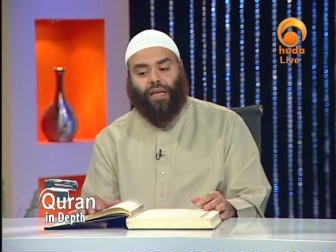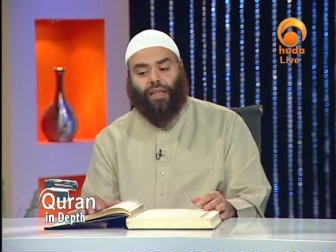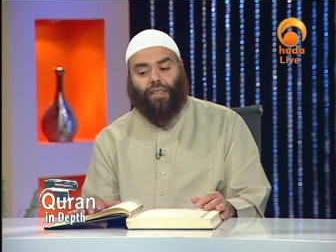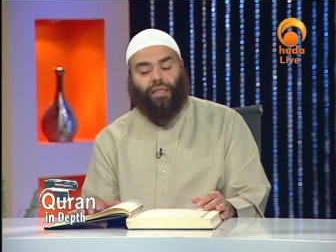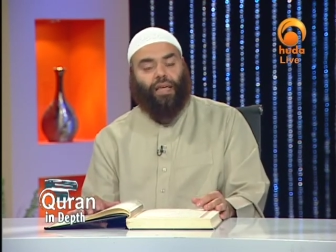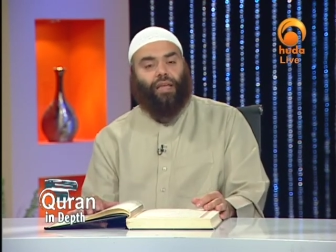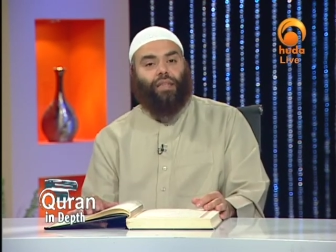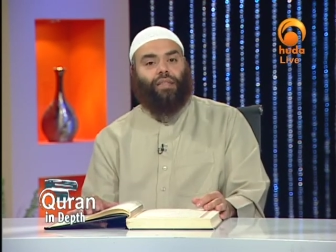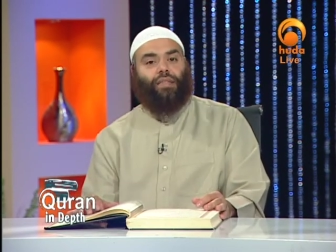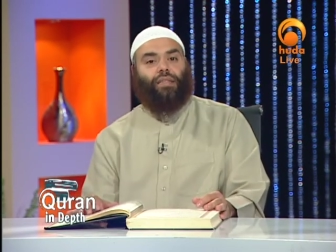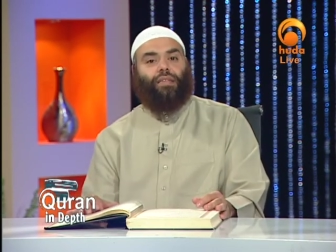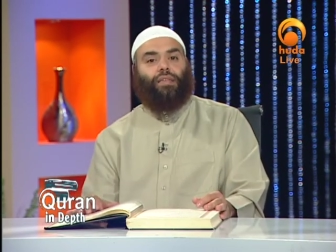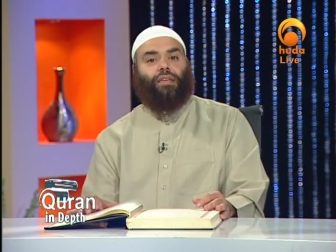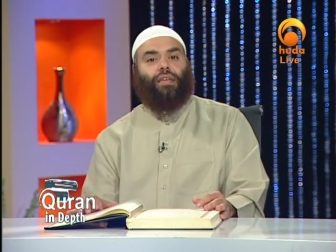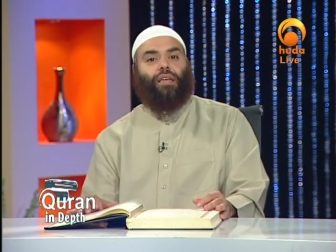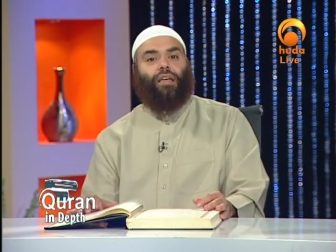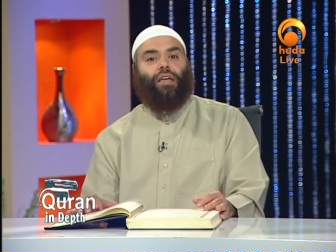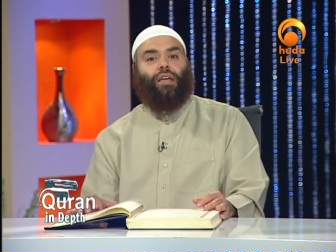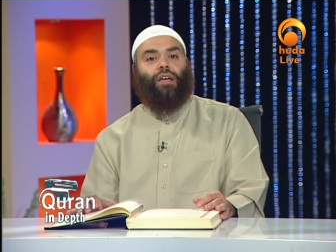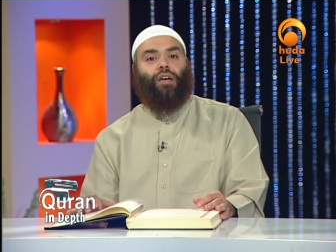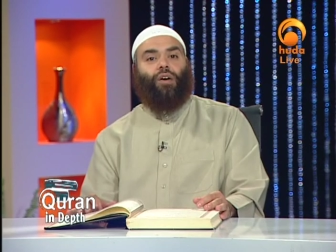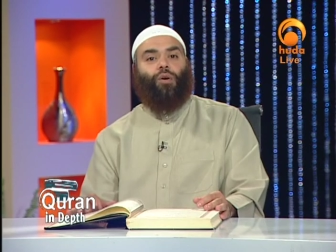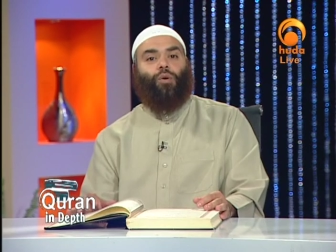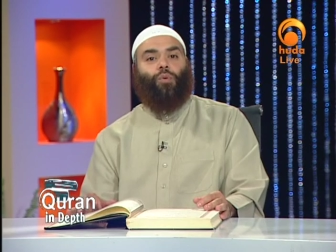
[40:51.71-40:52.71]
that
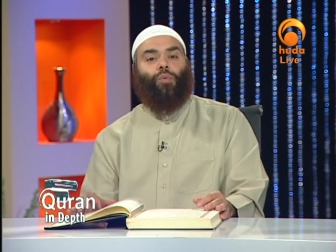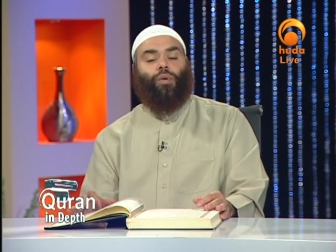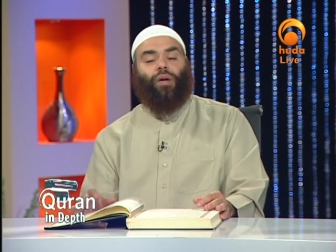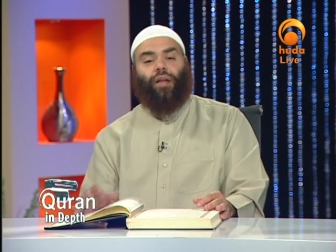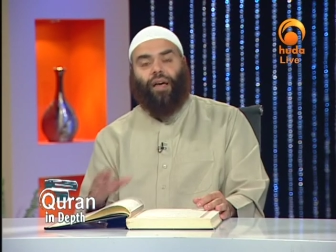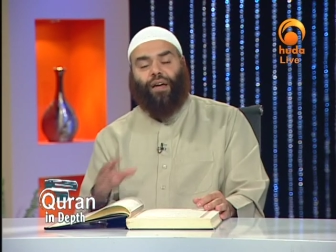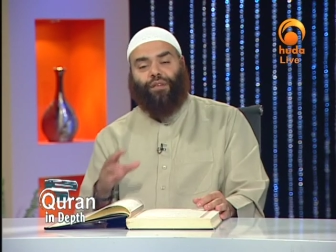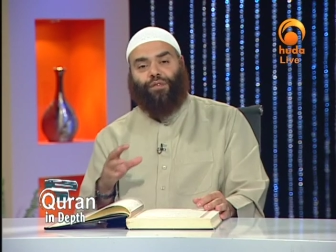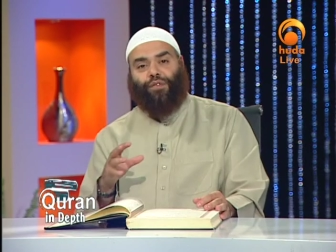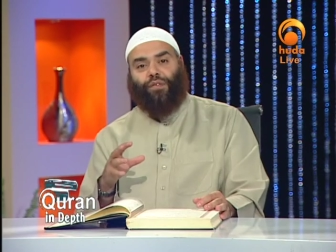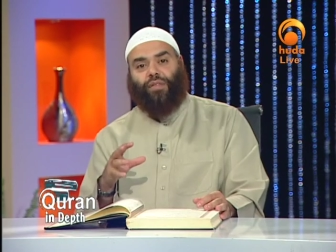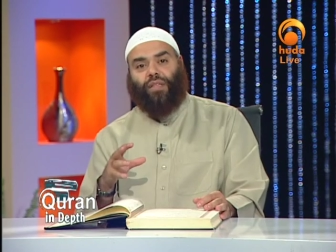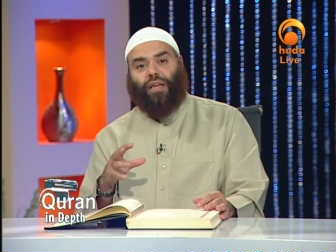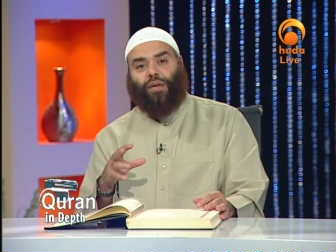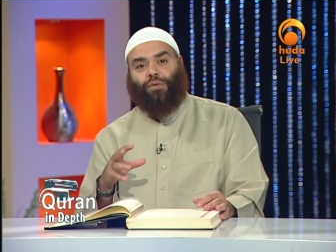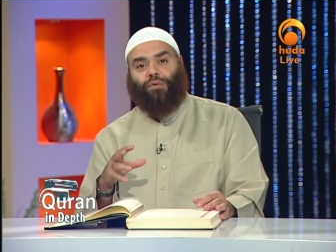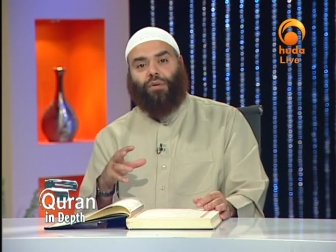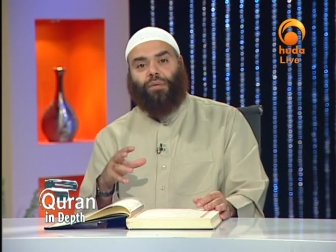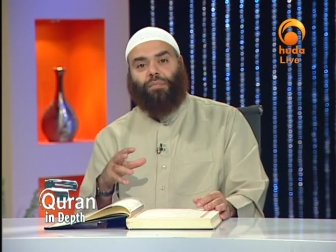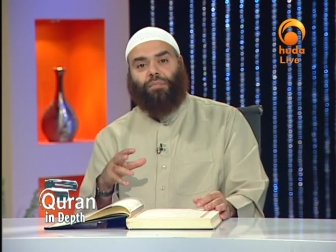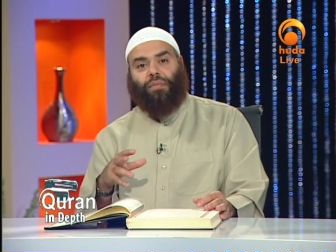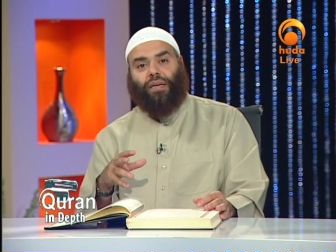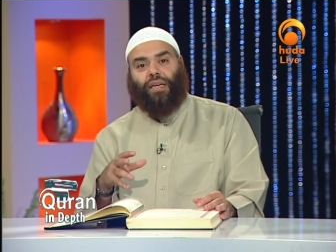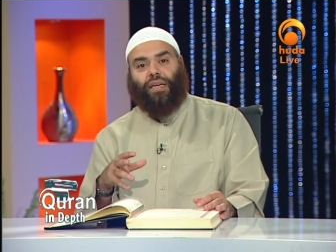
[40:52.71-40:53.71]
whatever they
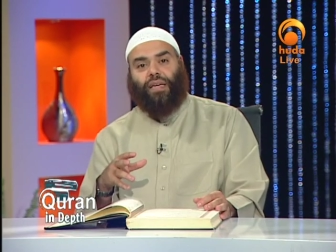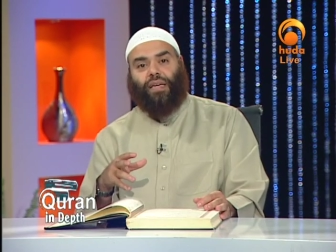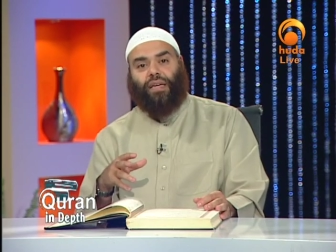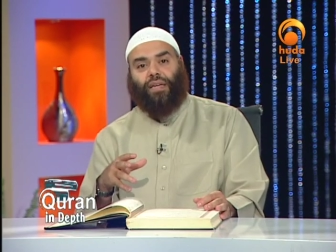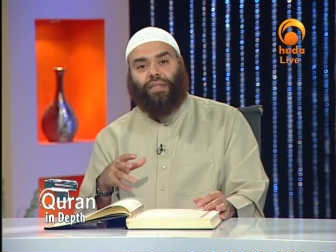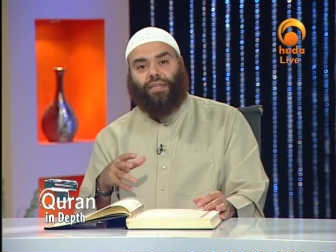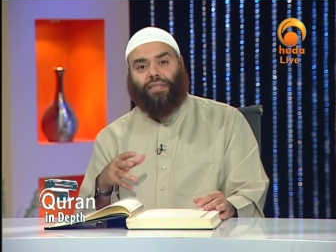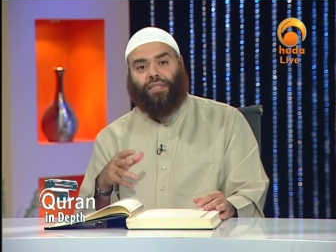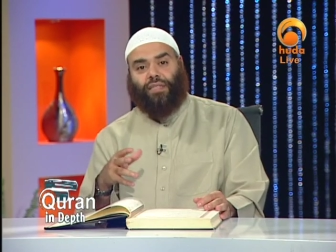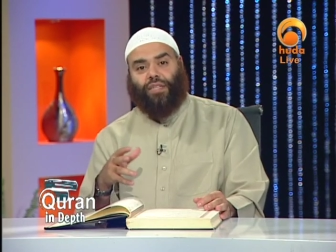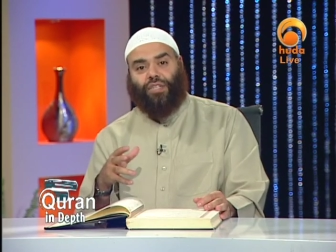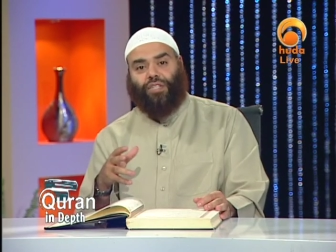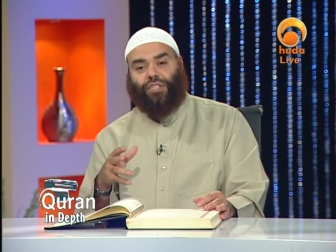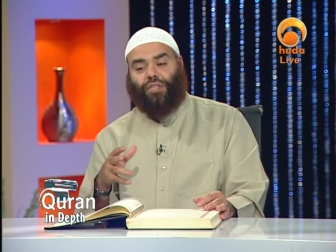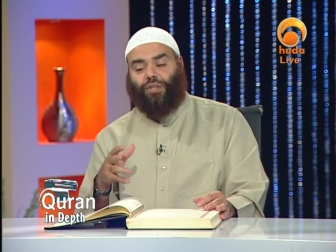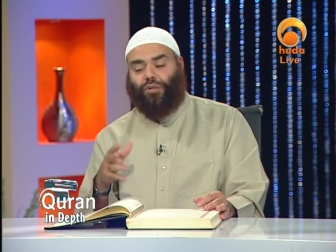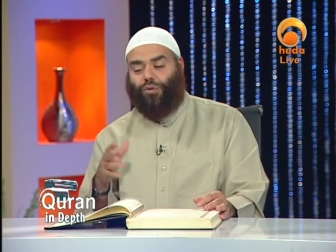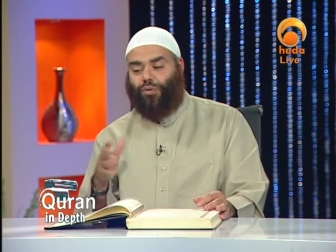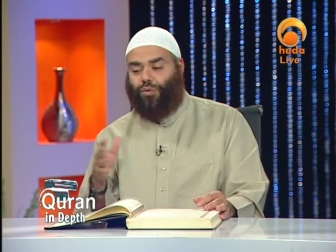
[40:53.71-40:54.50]
would make a decision,